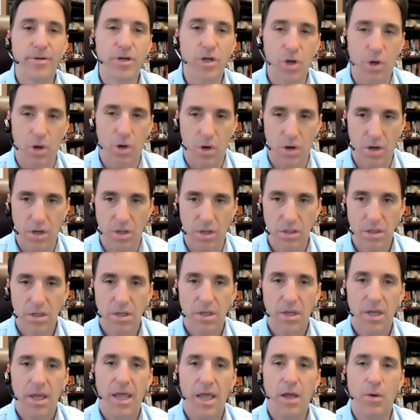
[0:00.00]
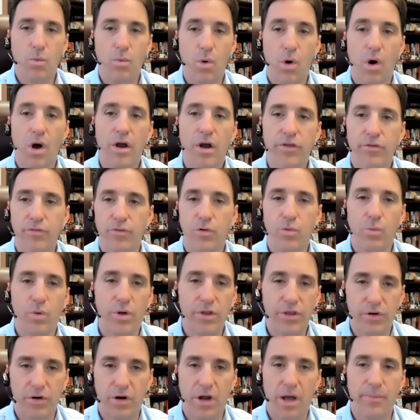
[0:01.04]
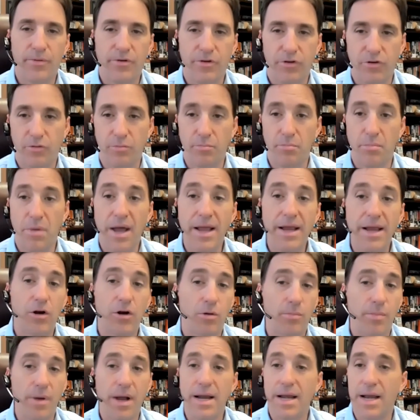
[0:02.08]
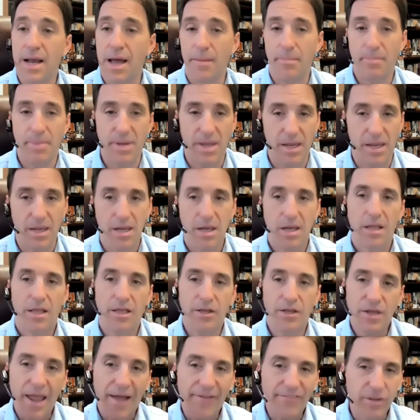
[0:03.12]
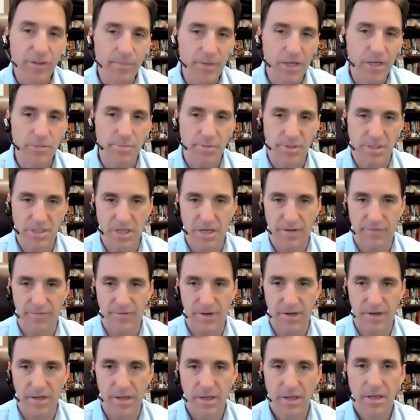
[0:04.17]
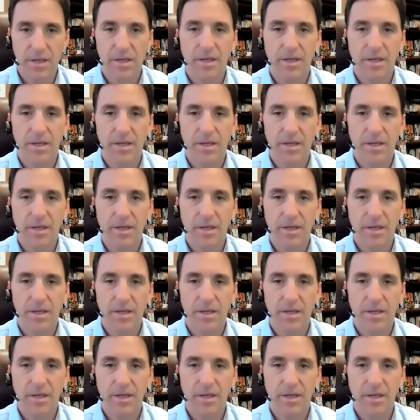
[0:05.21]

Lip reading: a call and walk through what their options might or might not be. Like, you have to be specific.